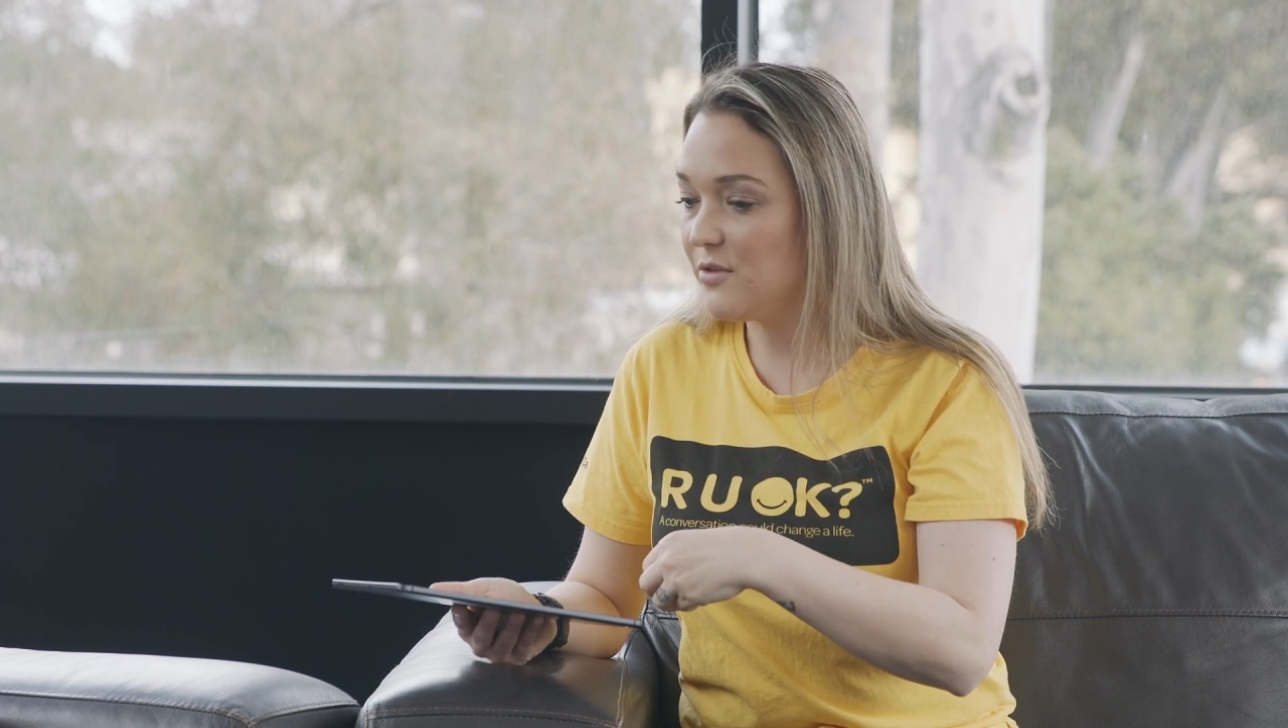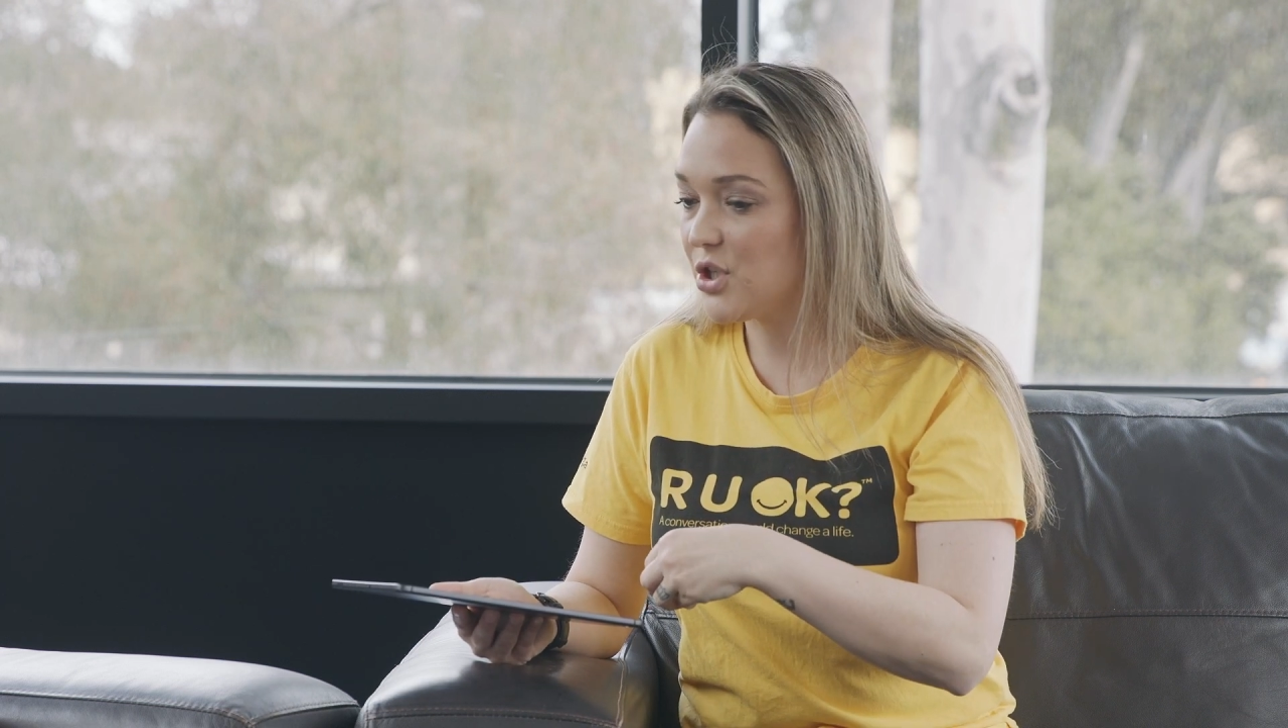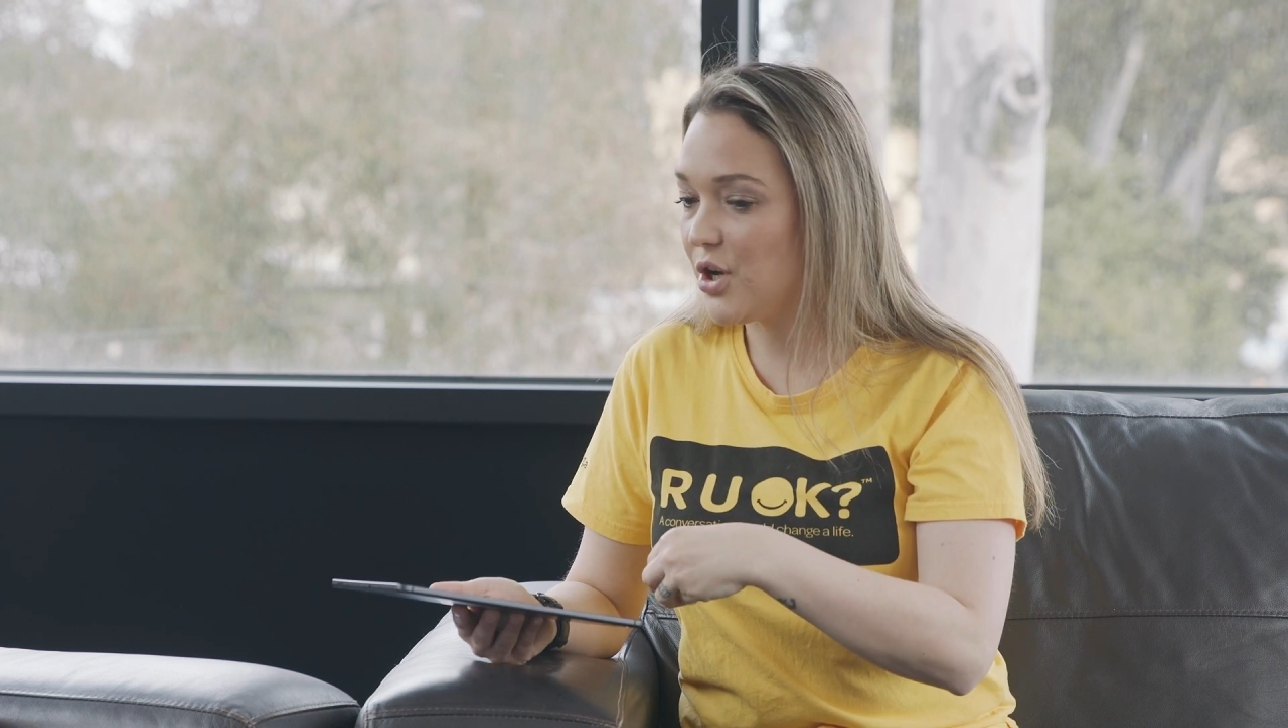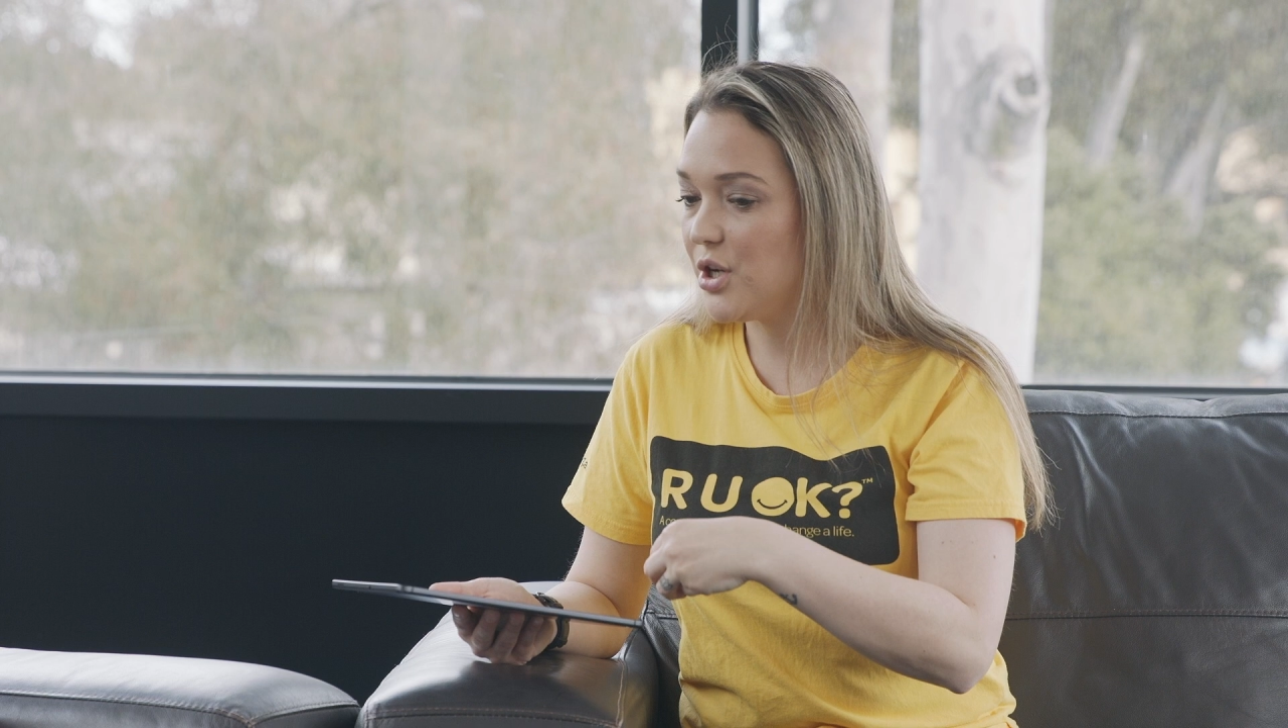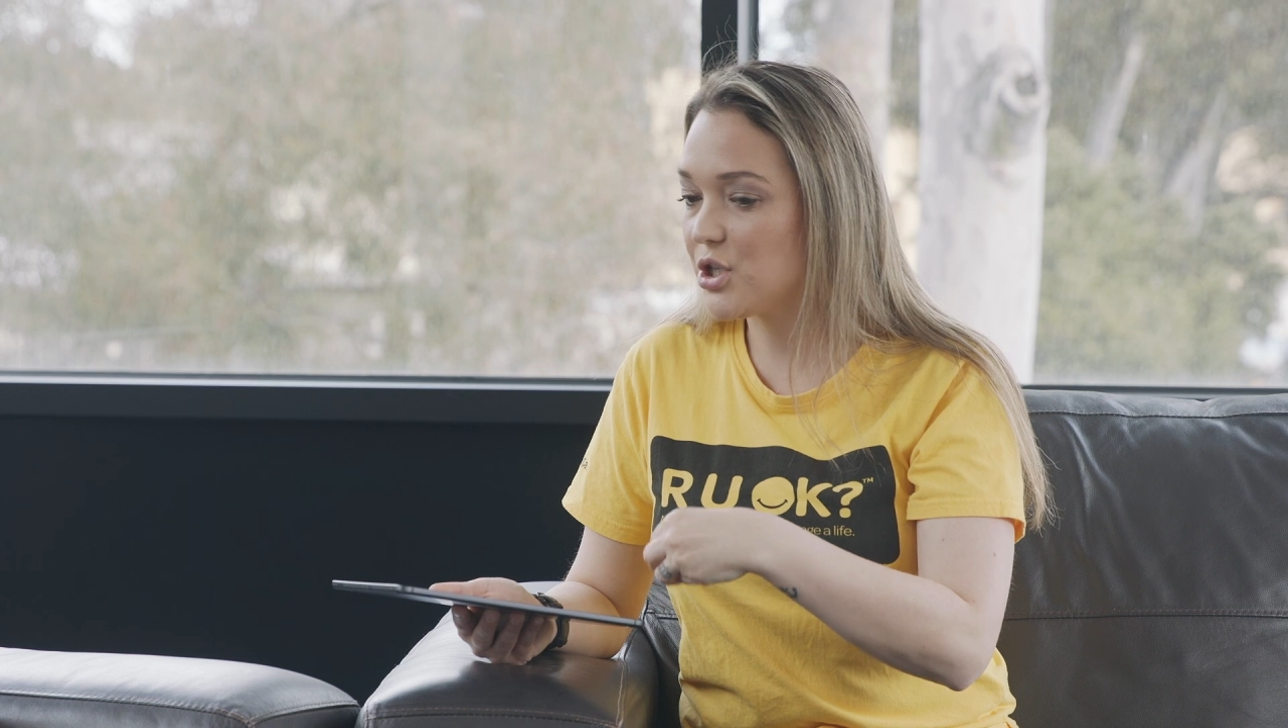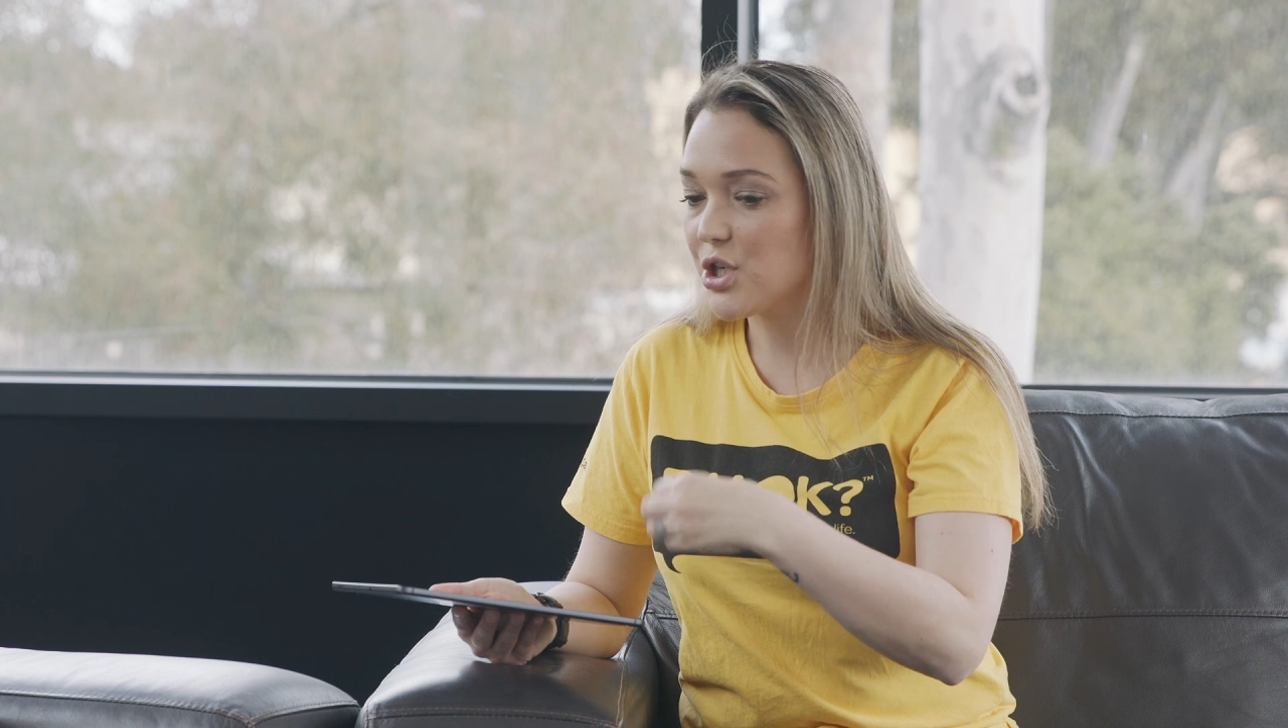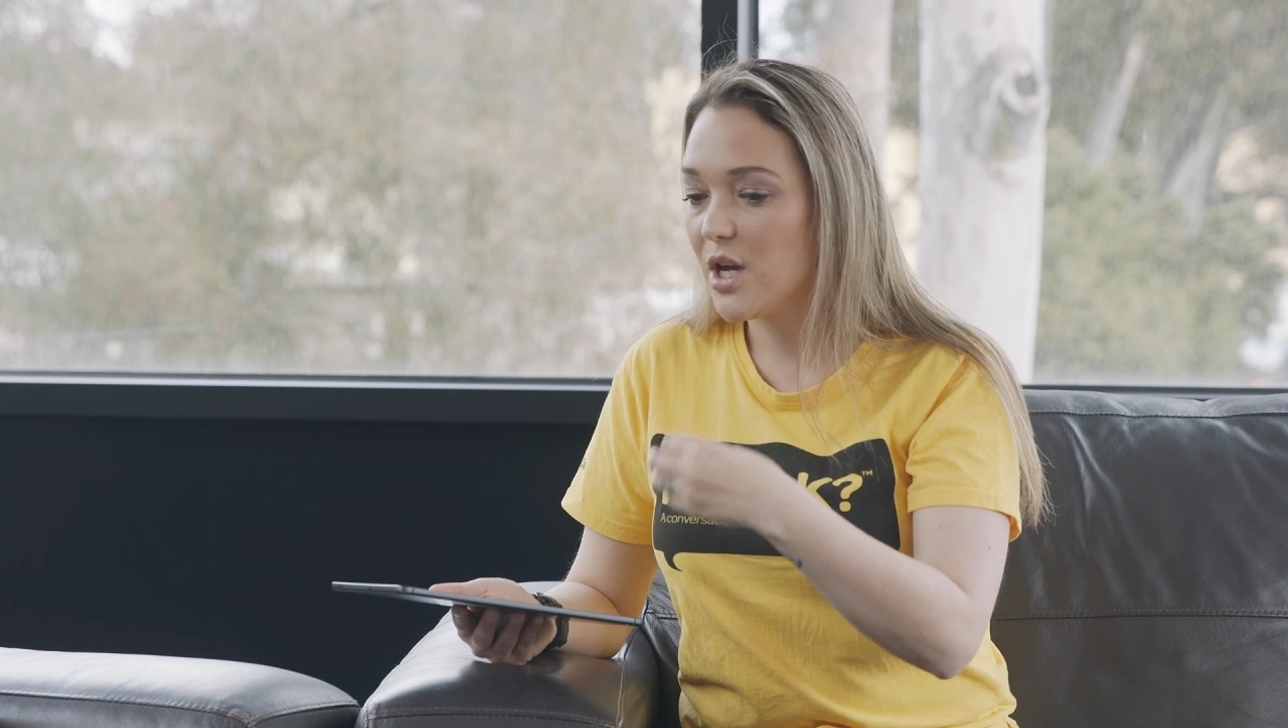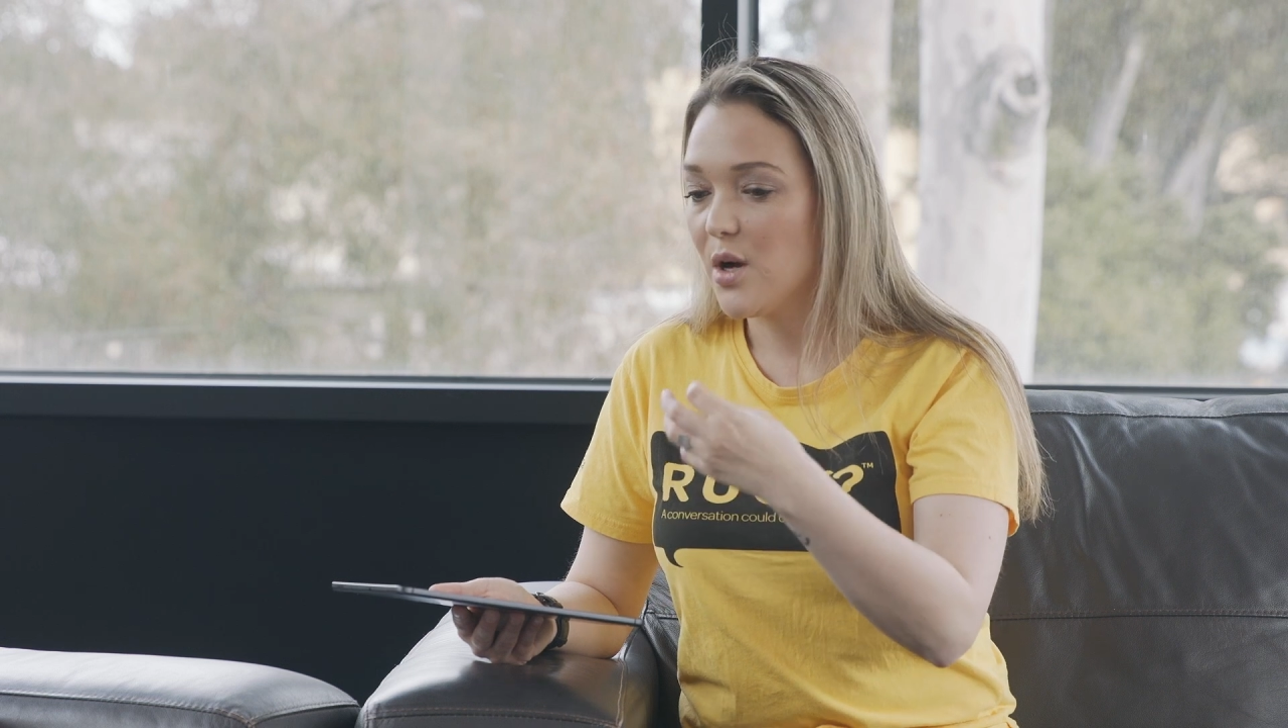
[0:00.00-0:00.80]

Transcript: Church,